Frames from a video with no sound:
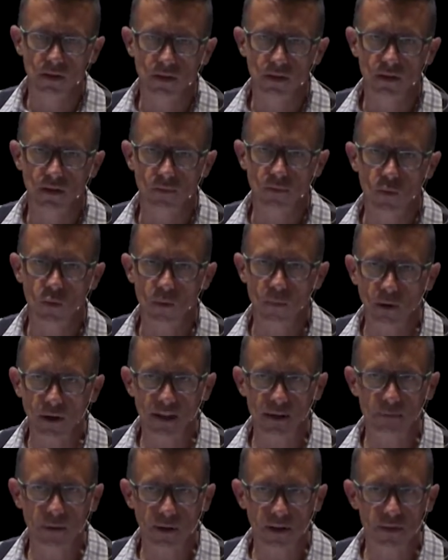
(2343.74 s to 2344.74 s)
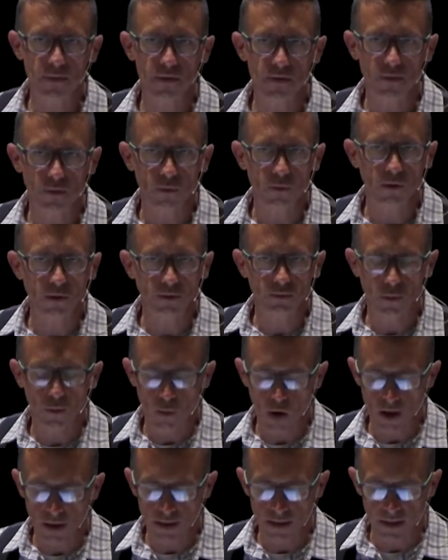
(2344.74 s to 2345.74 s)
And when we're buddy buddy with the world, we're
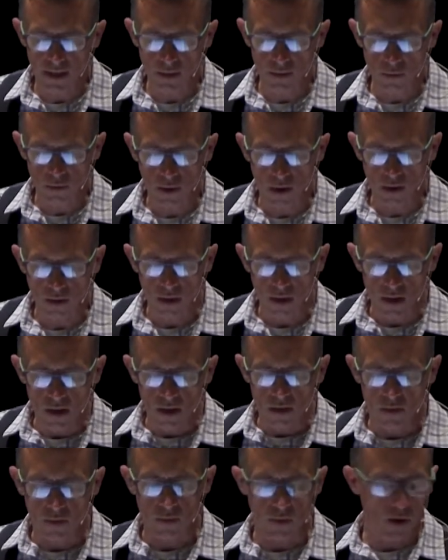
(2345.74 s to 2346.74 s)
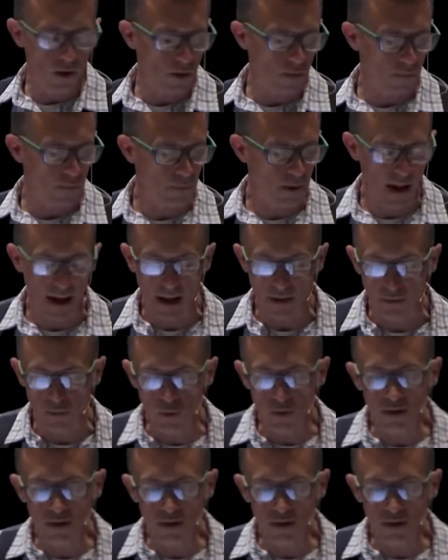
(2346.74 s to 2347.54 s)
walking down the wrong, the wrong path.